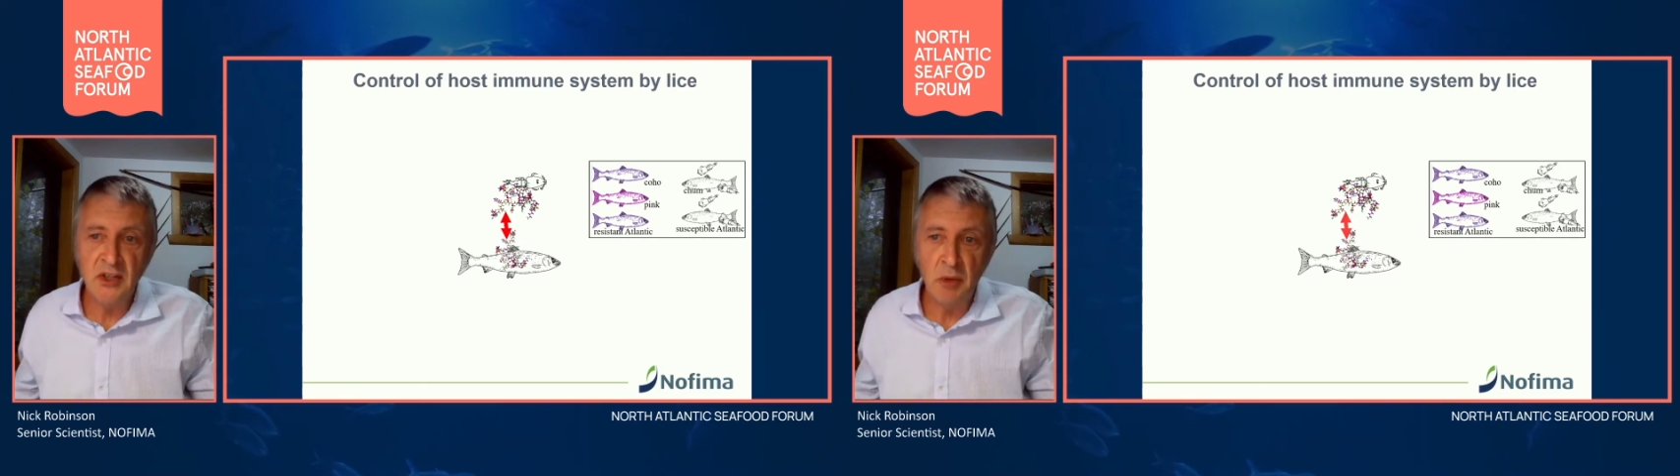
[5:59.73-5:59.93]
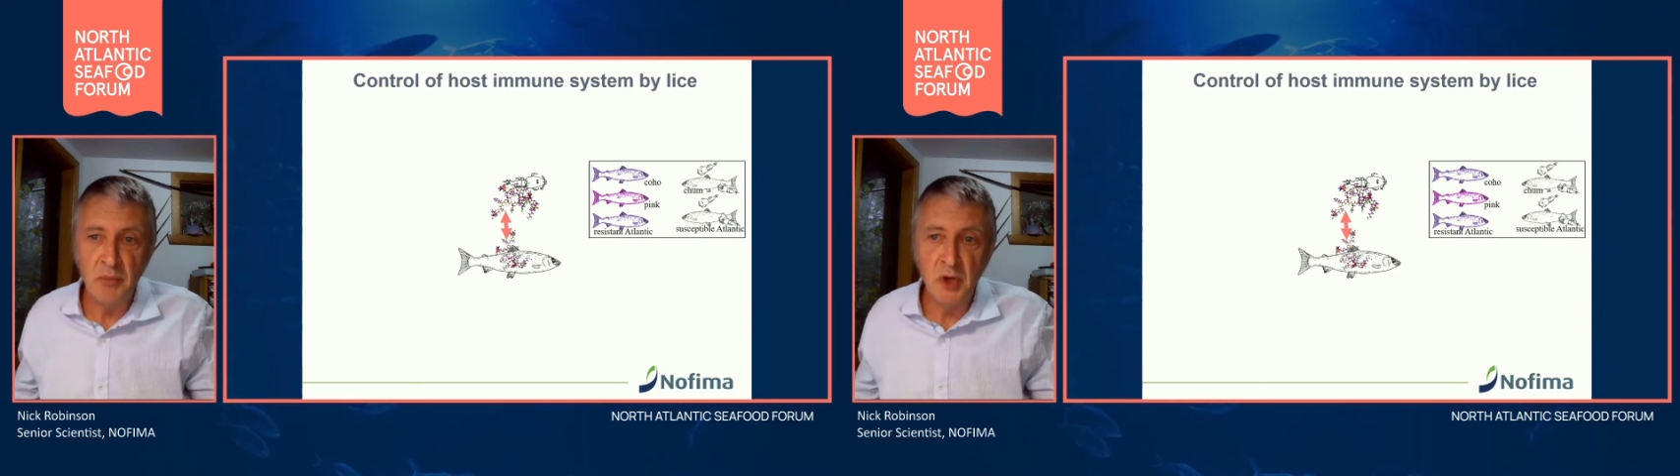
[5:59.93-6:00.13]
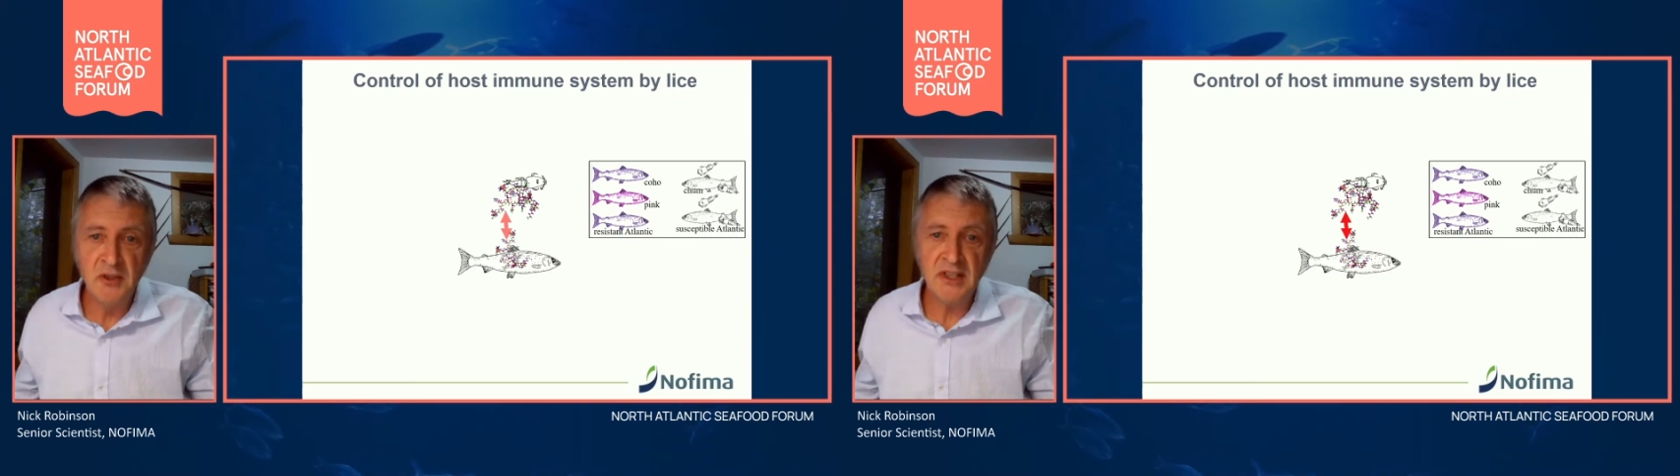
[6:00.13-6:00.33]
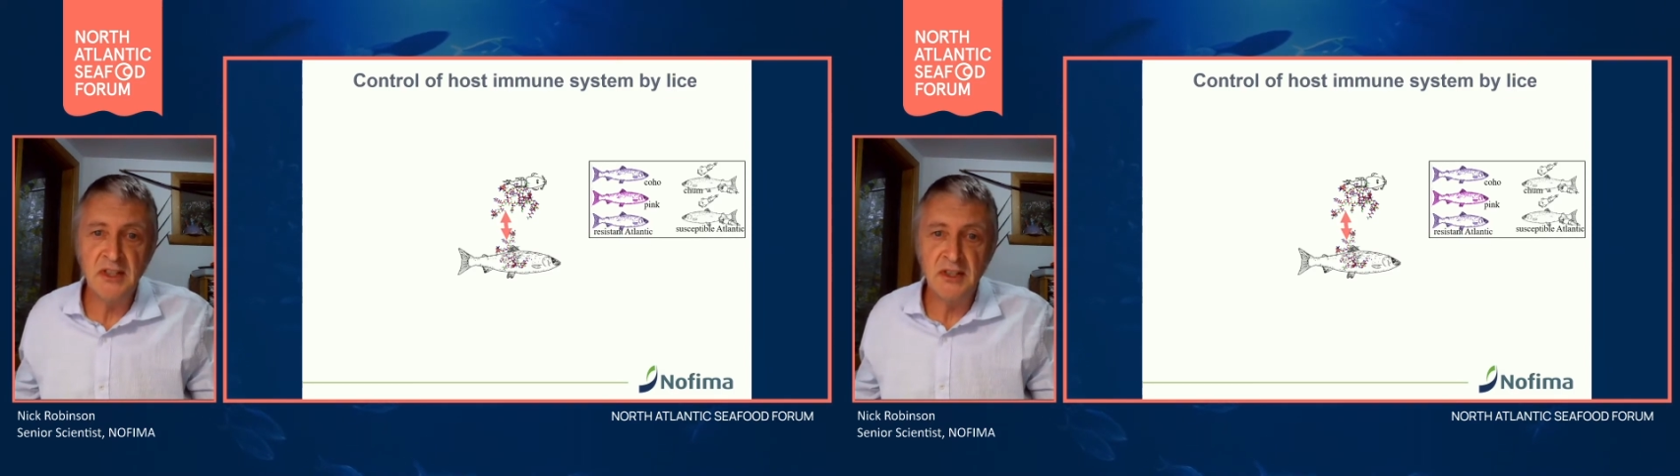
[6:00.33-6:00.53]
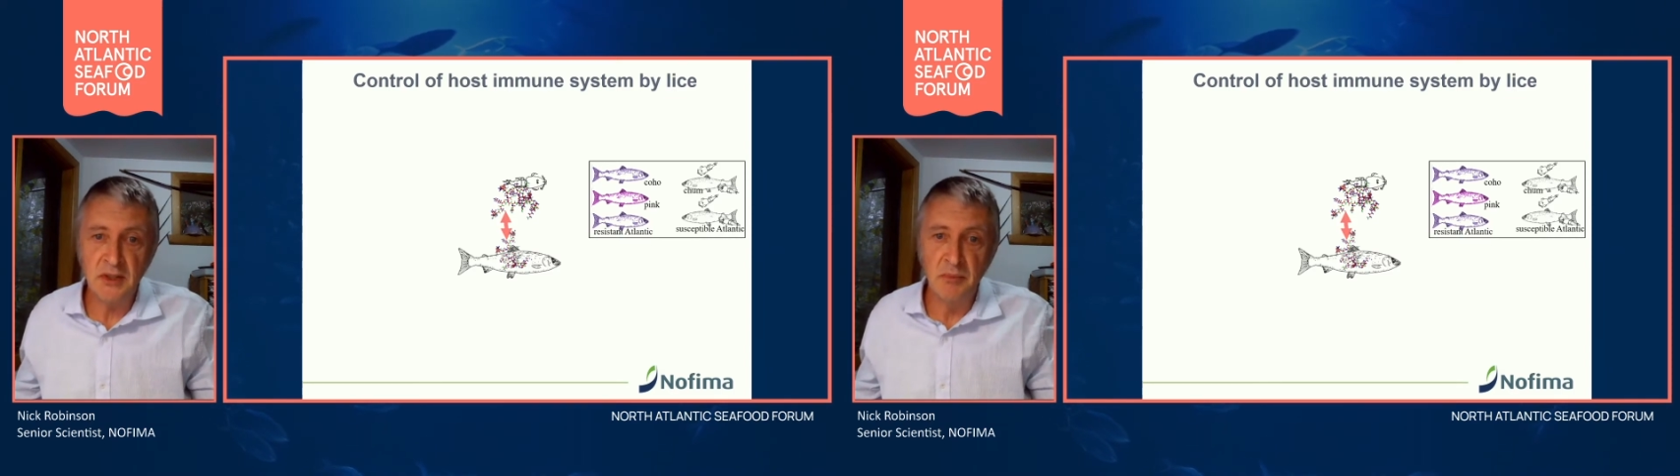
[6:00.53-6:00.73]
the immune
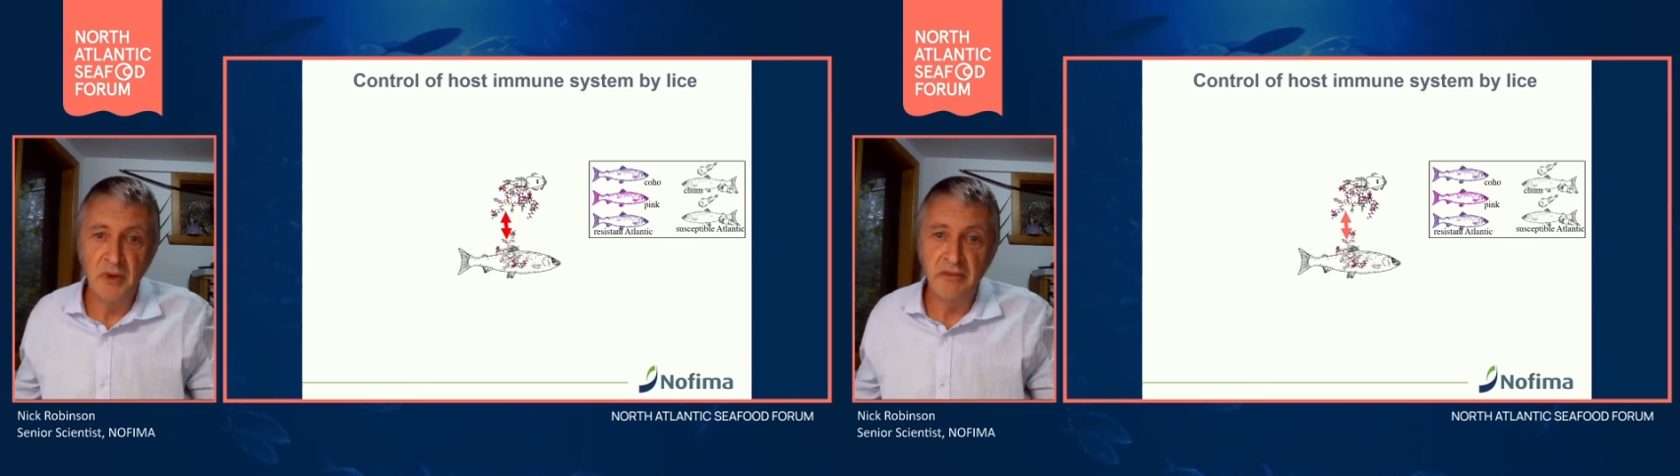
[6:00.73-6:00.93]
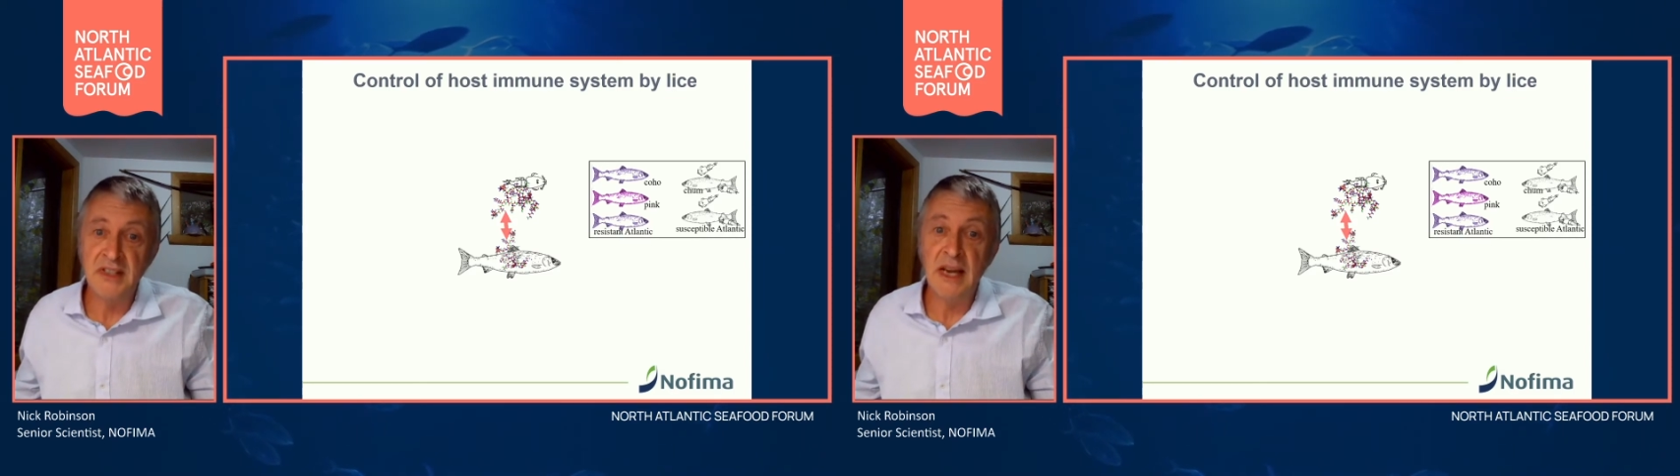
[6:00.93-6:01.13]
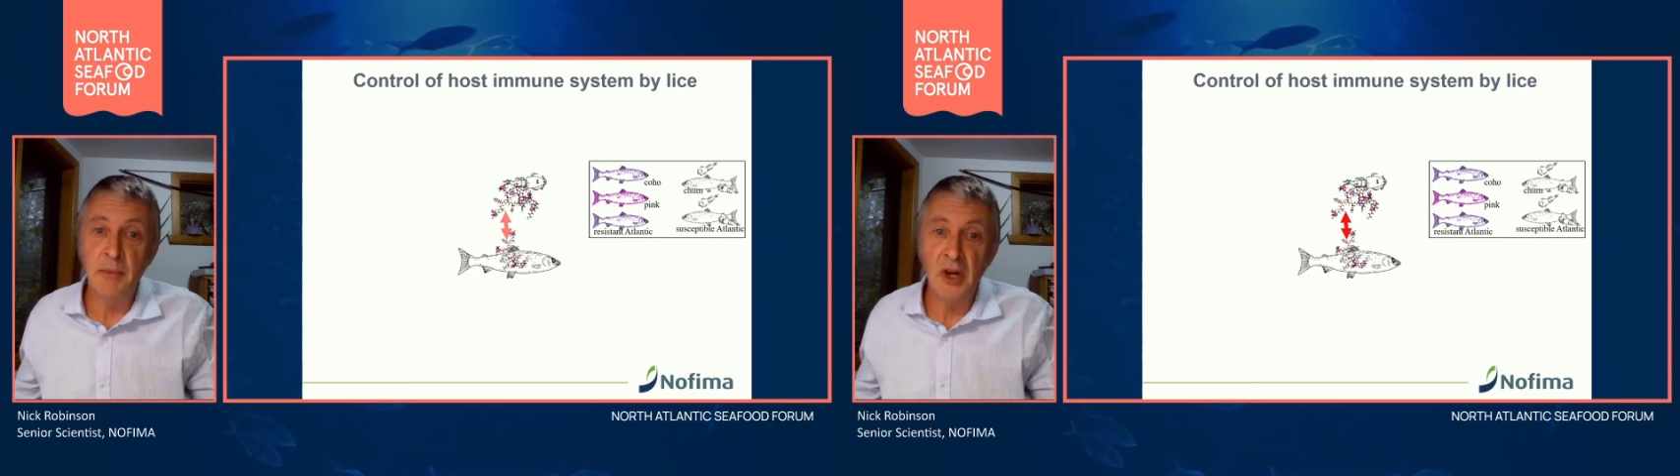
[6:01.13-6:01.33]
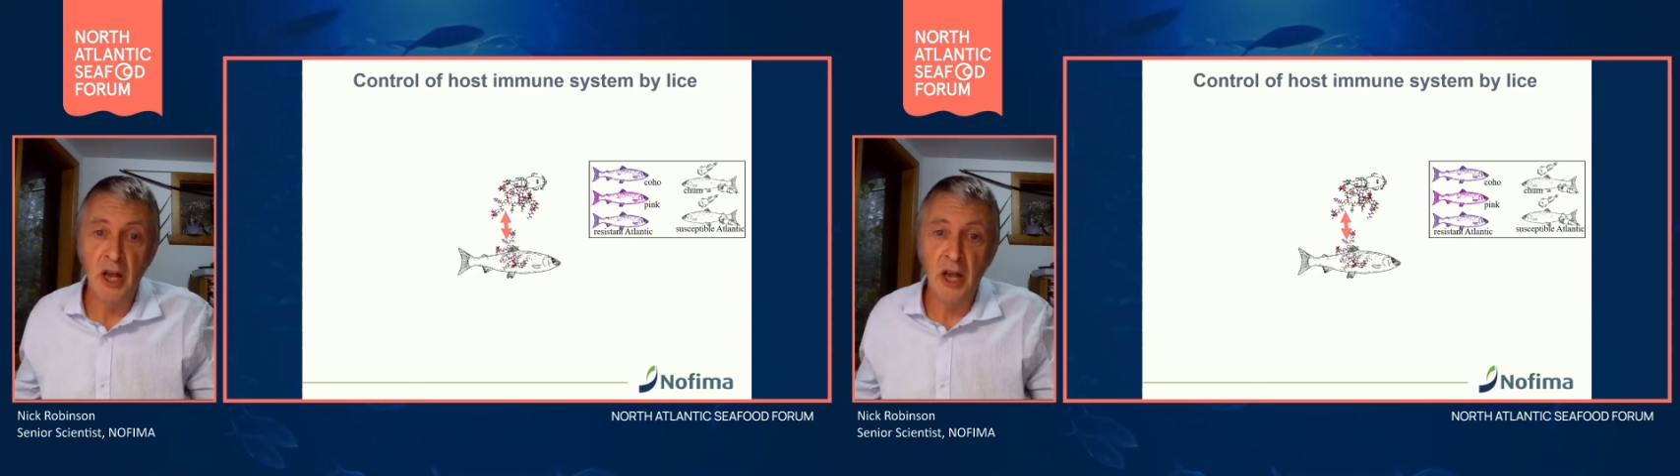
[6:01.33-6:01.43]
system of the salmon